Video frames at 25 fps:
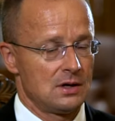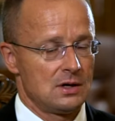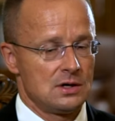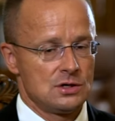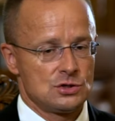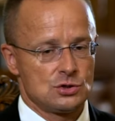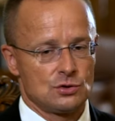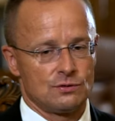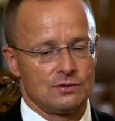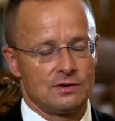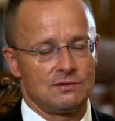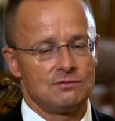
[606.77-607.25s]

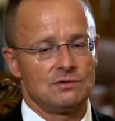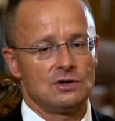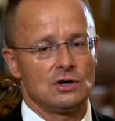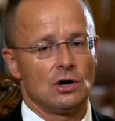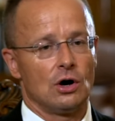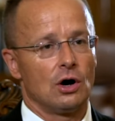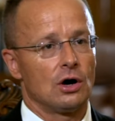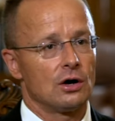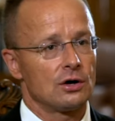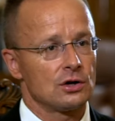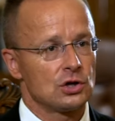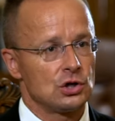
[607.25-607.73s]
So when we
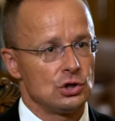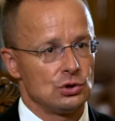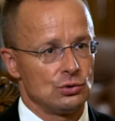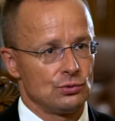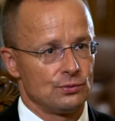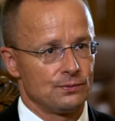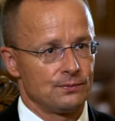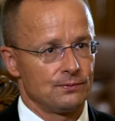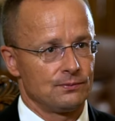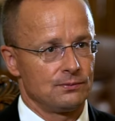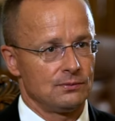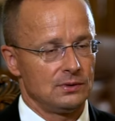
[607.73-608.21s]
argue
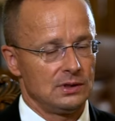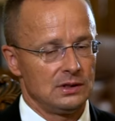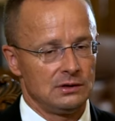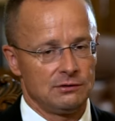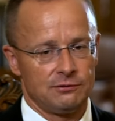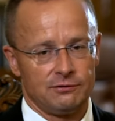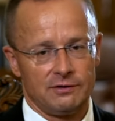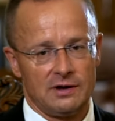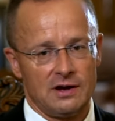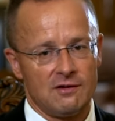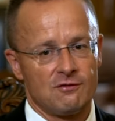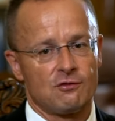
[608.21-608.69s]
in
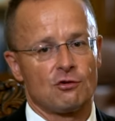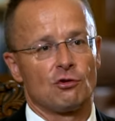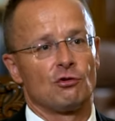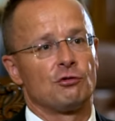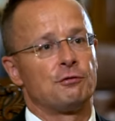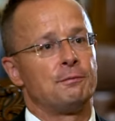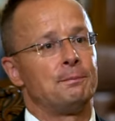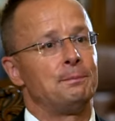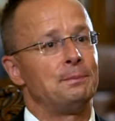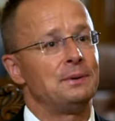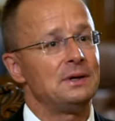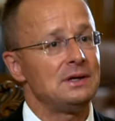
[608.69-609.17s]
favor
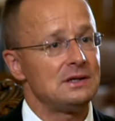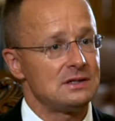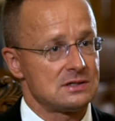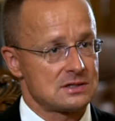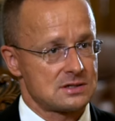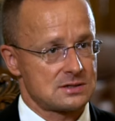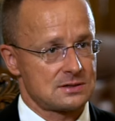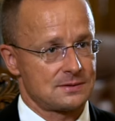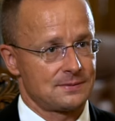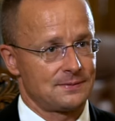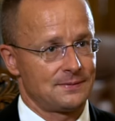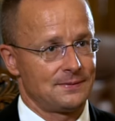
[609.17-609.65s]
of
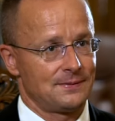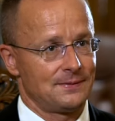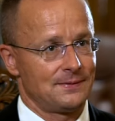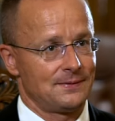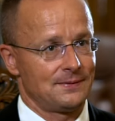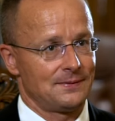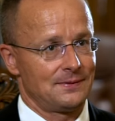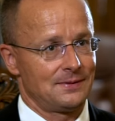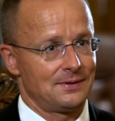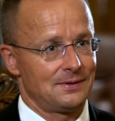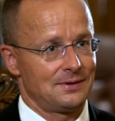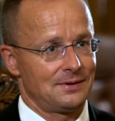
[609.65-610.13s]
peace
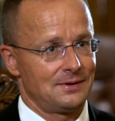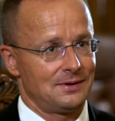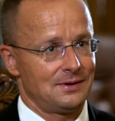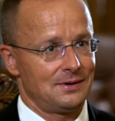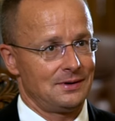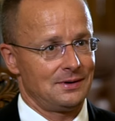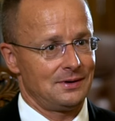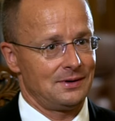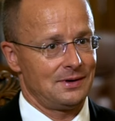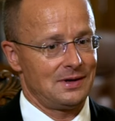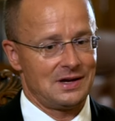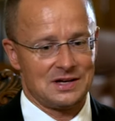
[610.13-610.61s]

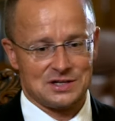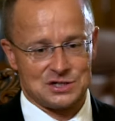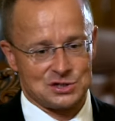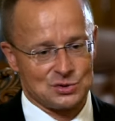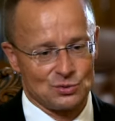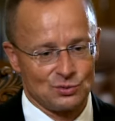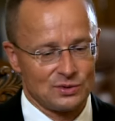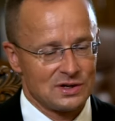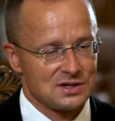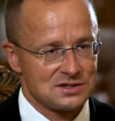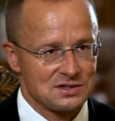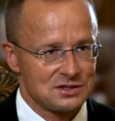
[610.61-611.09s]
as
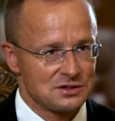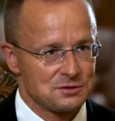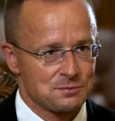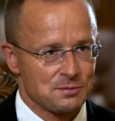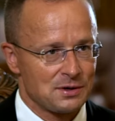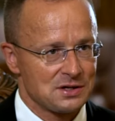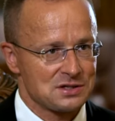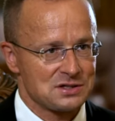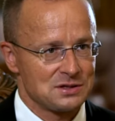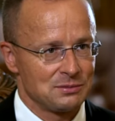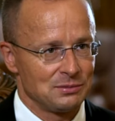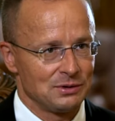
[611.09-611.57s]
soon as it's
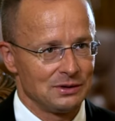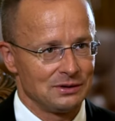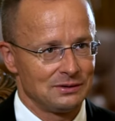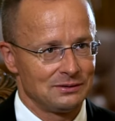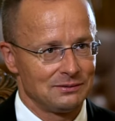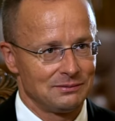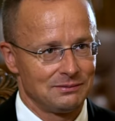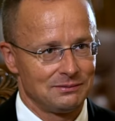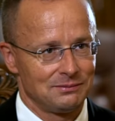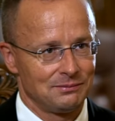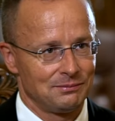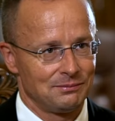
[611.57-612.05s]
possible,
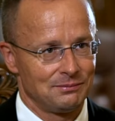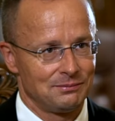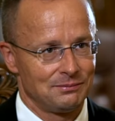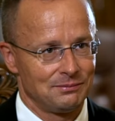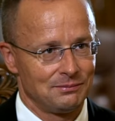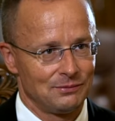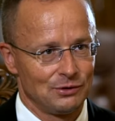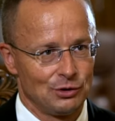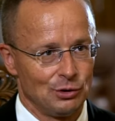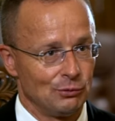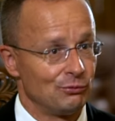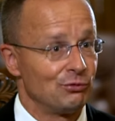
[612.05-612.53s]

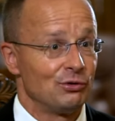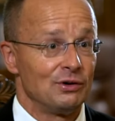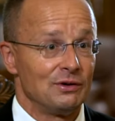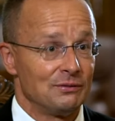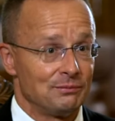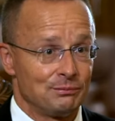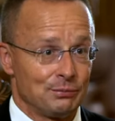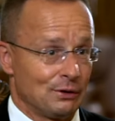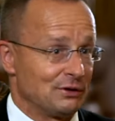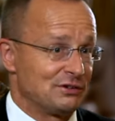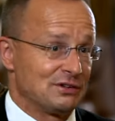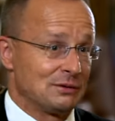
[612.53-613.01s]
hopefully
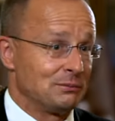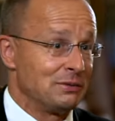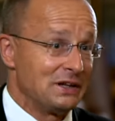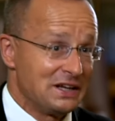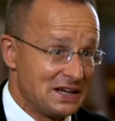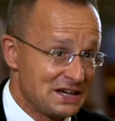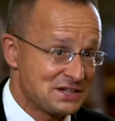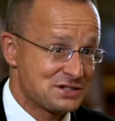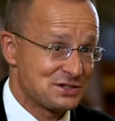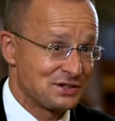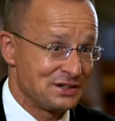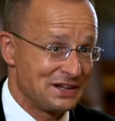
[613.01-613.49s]
possibly
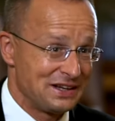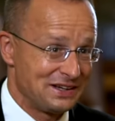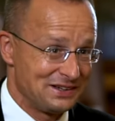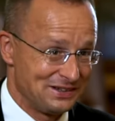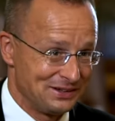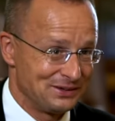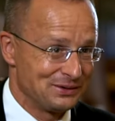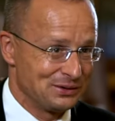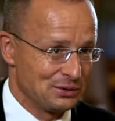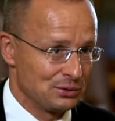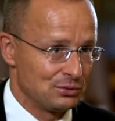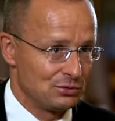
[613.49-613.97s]
yesterday,
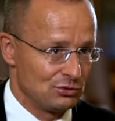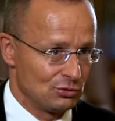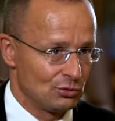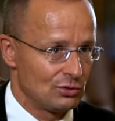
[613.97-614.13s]
you know, to